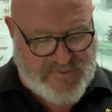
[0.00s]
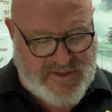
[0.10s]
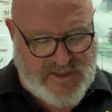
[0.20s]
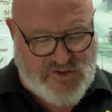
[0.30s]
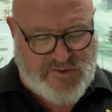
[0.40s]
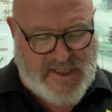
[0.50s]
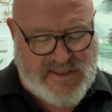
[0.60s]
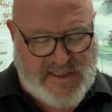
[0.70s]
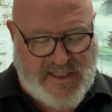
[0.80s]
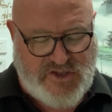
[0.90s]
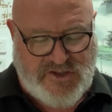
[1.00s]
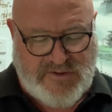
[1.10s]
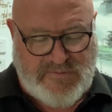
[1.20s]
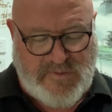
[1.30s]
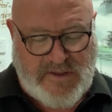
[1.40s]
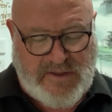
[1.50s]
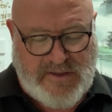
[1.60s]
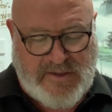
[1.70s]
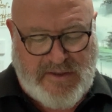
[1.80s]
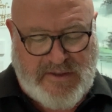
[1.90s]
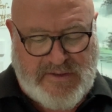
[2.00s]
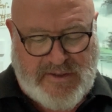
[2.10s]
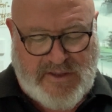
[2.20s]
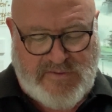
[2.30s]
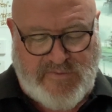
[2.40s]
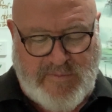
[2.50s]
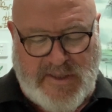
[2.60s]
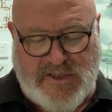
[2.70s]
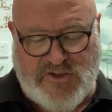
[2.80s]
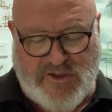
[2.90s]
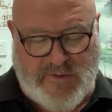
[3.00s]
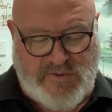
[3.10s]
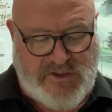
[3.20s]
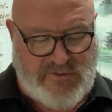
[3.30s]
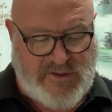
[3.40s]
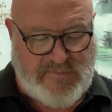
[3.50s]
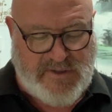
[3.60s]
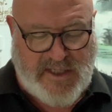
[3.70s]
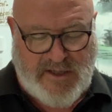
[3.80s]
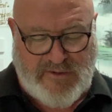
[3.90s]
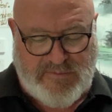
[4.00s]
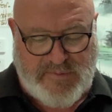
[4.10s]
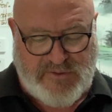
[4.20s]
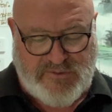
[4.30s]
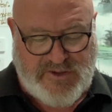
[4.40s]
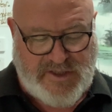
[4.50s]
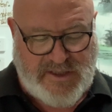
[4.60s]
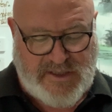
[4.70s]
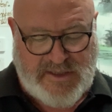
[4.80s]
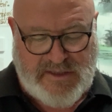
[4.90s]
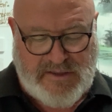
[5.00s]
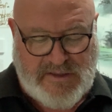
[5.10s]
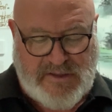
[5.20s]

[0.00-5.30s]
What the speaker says: In this translation, those familiar terms, Sil Nim Dao, bilingually,